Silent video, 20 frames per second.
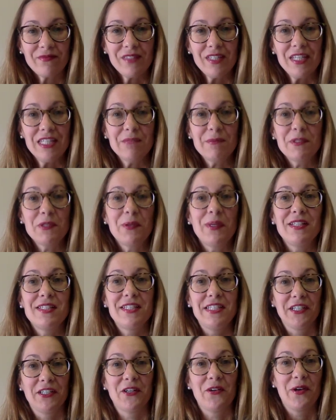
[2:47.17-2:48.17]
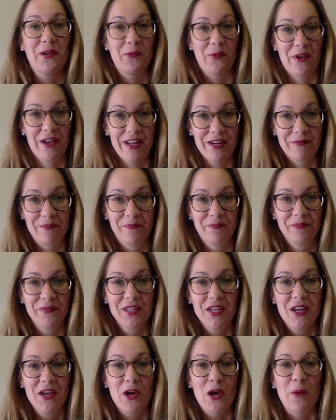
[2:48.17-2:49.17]
is between 0 and 1.
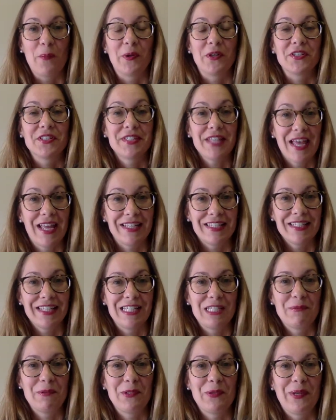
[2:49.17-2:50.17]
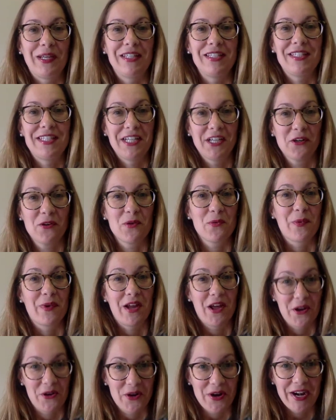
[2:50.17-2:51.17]
A percent is between 0 and
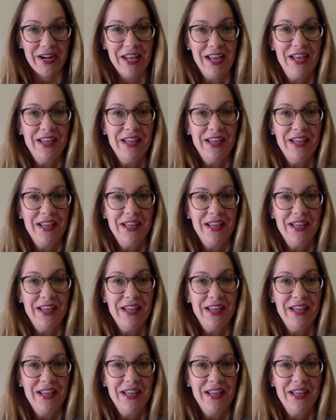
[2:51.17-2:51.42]
100.